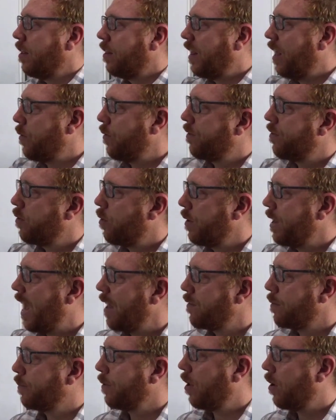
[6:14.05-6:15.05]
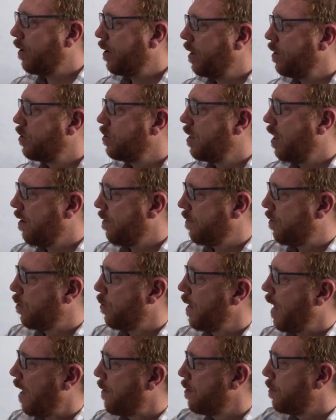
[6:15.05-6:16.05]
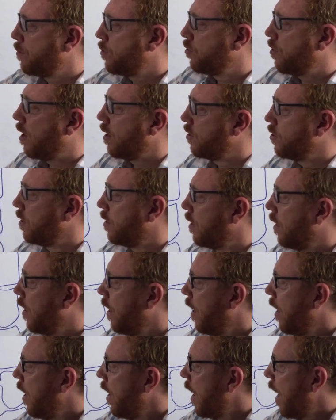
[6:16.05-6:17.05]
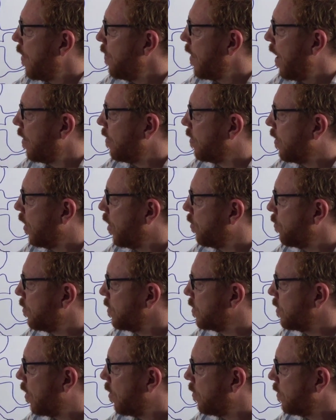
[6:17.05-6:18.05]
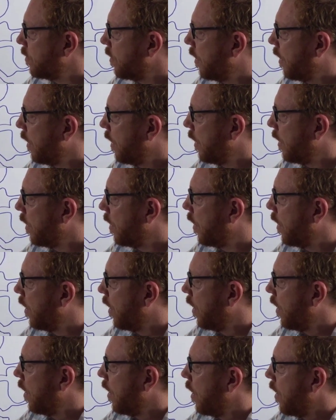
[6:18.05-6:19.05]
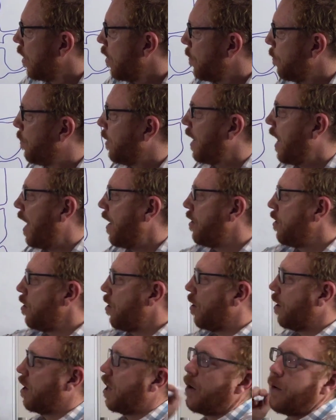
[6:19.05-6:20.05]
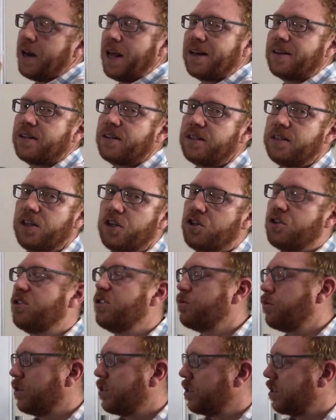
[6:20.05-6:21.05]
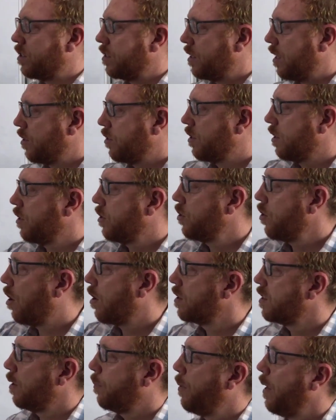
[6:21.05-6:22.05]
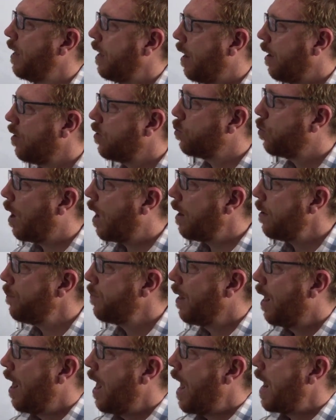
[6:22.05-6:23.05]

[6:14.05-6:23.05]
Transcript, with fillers: Therefore, we have a blockage, therefore, we have obstruction, and that's going to result in blood not going out to the tissues, which is essentially shock. So PE is one.